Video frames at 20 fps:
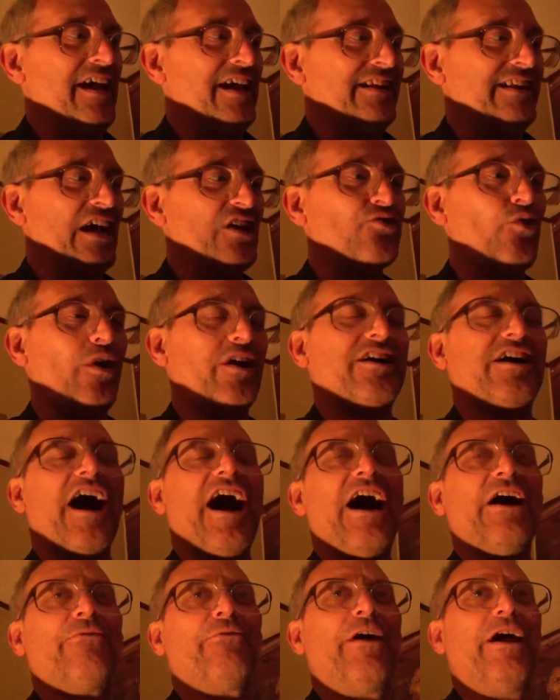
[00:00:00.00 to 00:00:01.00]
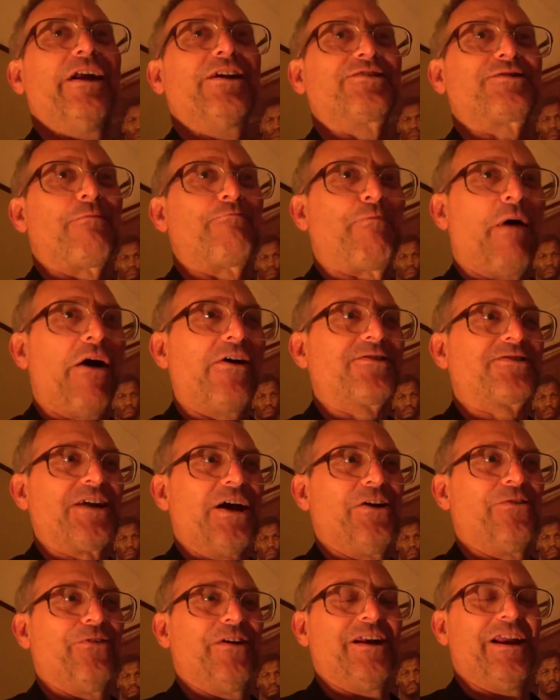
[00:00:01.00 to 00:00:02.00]
That's where Conrad is the
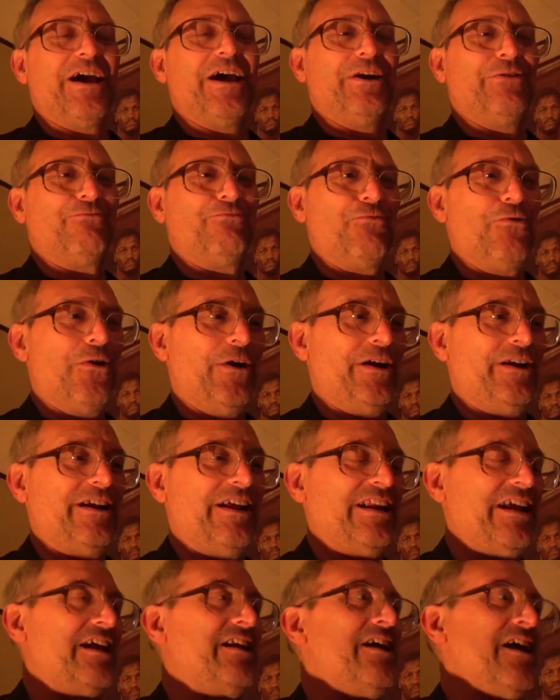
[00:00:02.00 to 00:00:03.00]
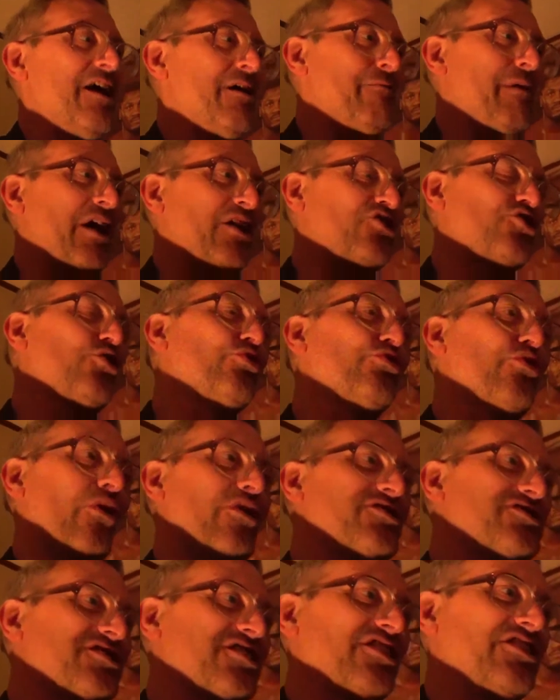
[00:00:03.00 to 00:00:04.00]
bartender and Ed Wood, and then about two
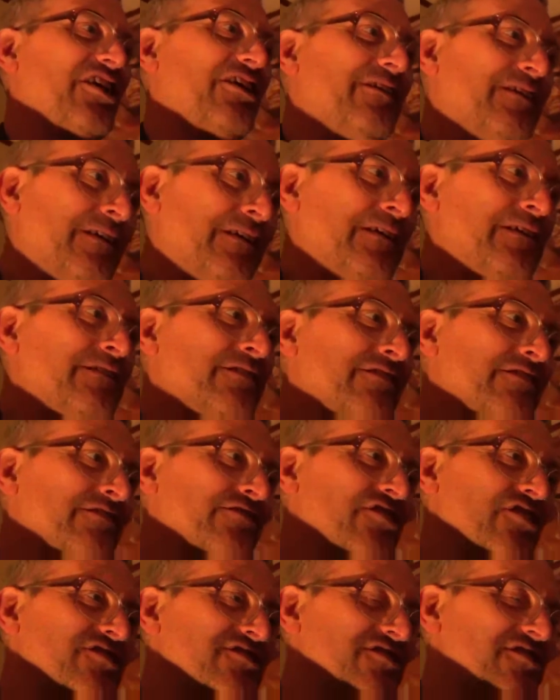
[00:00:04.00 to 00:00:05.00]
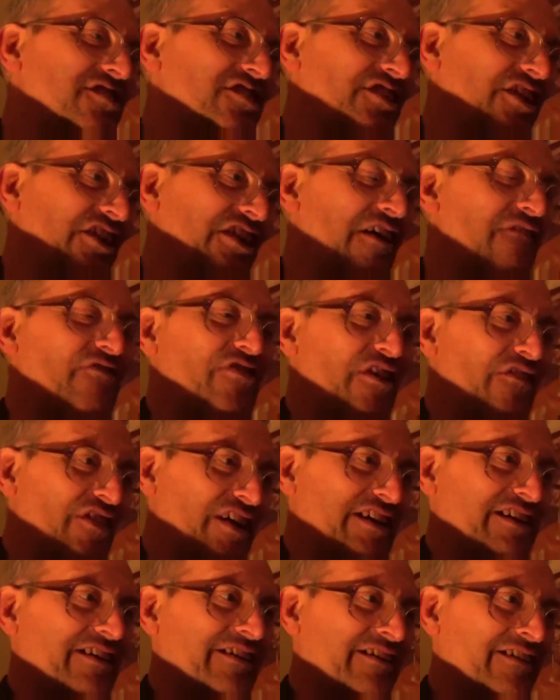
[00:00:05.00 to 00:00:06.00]
doors to the just to the left of
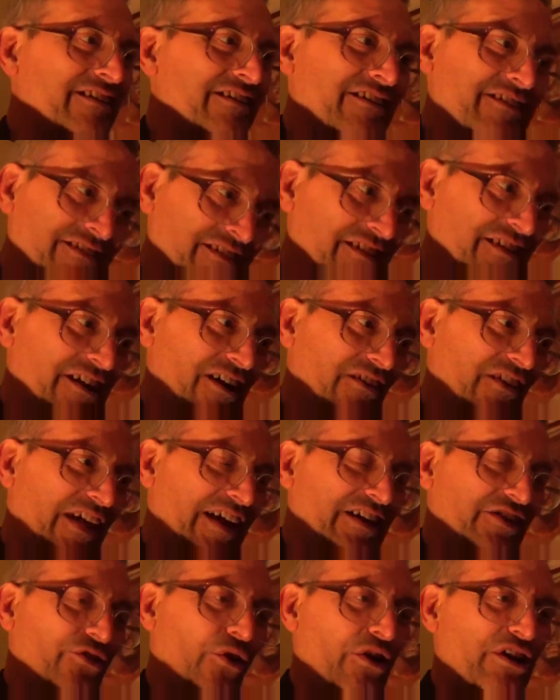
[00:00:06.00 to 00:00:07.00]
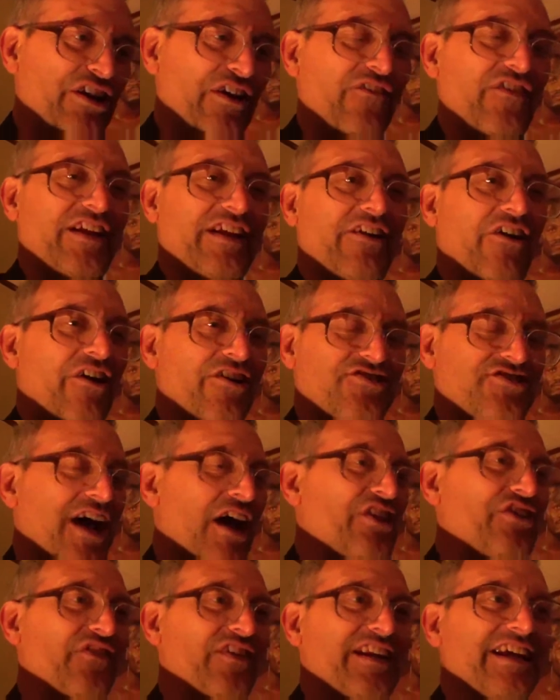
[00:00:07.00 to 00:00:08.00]
it, you know, like north of it or
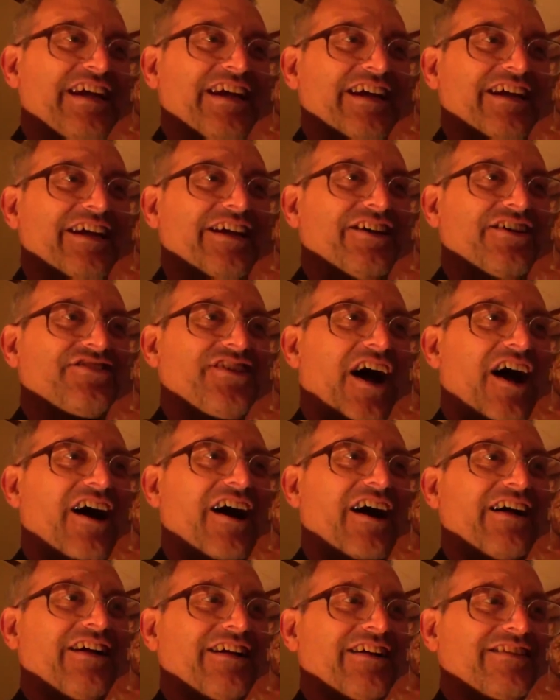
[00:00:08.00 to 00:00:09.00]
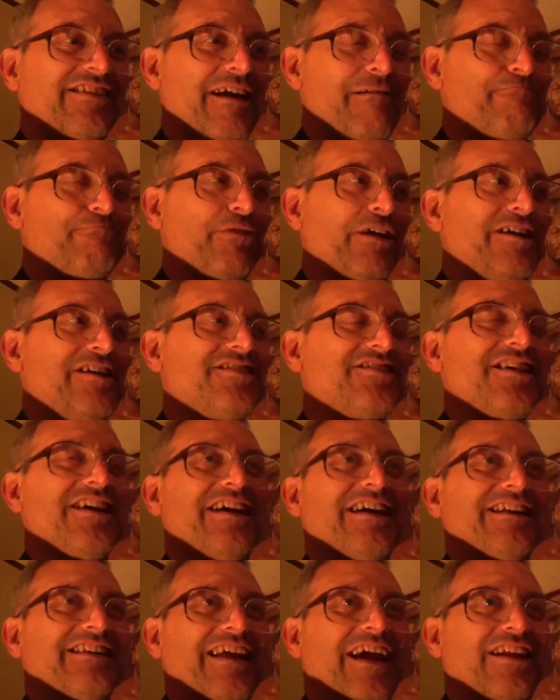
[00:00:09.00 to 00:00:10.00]
south of it is uh, that place
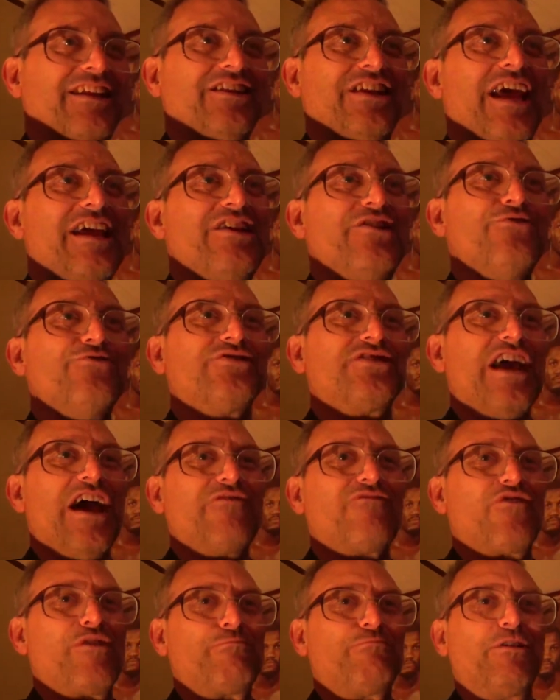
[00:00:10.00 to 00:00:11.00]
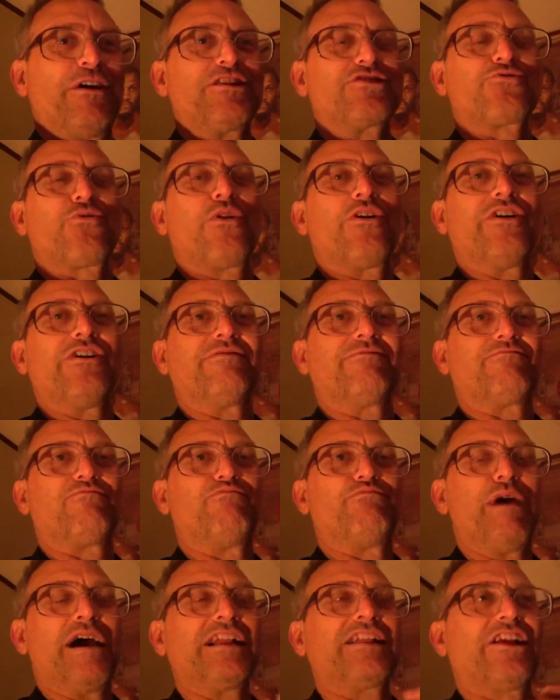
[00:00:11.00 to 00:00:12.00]
that they used that for the place where
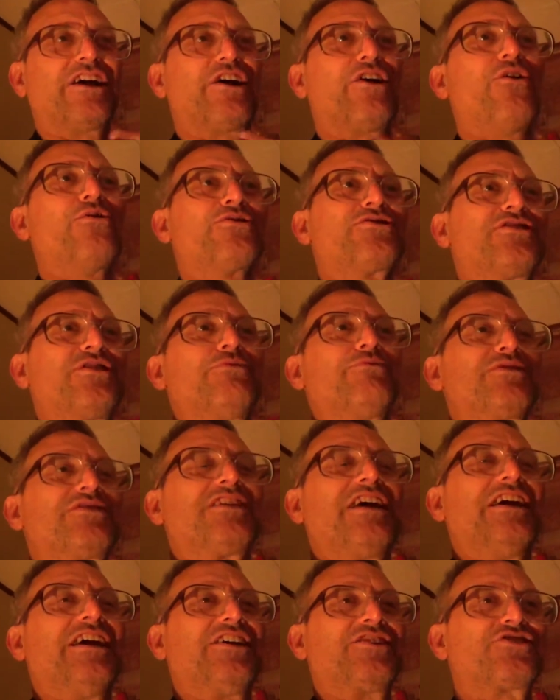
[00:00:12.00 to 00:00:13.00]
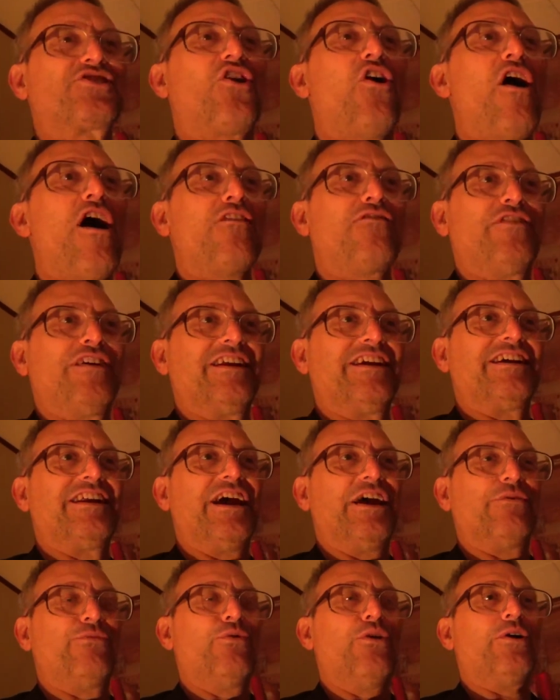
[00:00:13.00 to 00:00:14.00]
Bela Lugosi was getting his coffin in
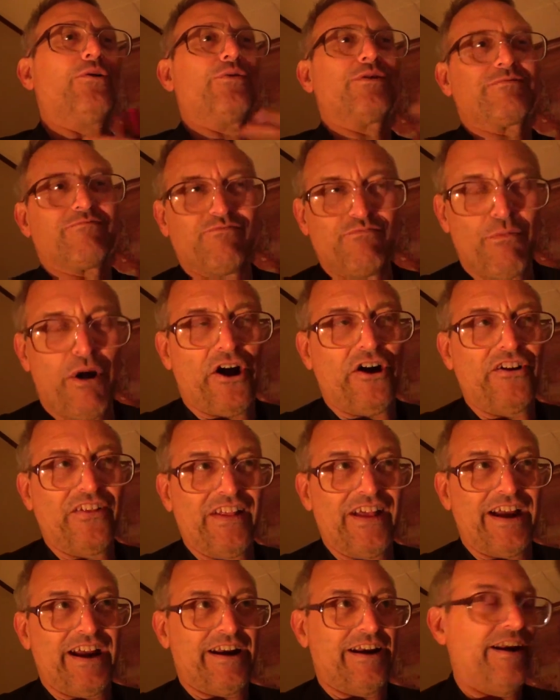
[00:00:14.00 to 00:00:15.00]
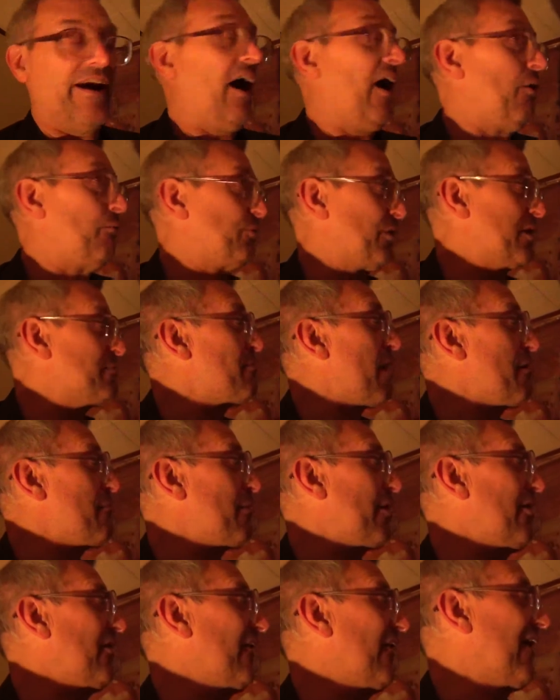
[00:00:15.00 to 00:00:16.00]
Ed Wood with Martin Landau, played by Martin